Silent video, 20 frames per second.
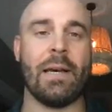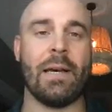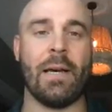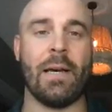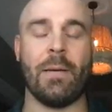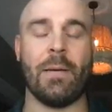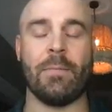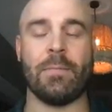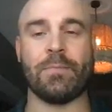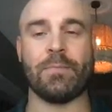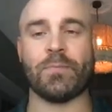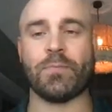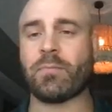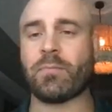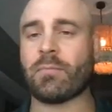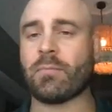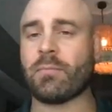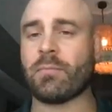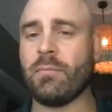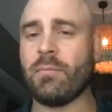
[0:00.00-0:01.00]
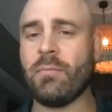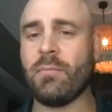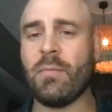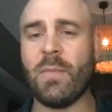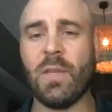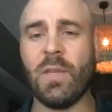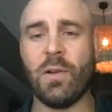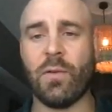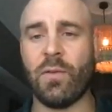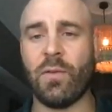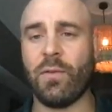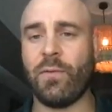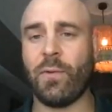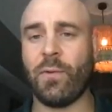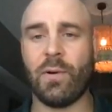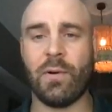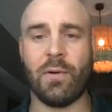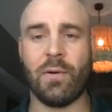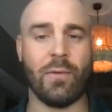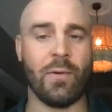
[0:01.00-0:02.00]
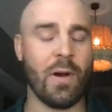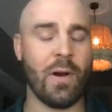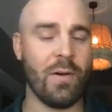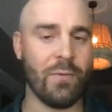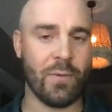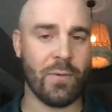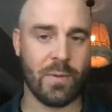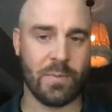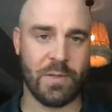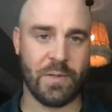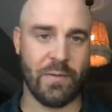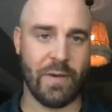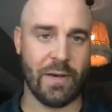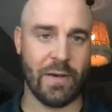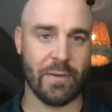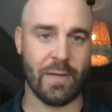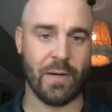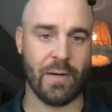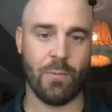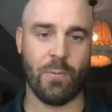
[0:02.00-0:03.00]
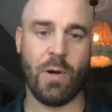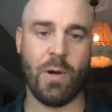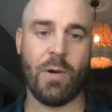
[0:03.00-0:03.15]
for all forms of healthcare,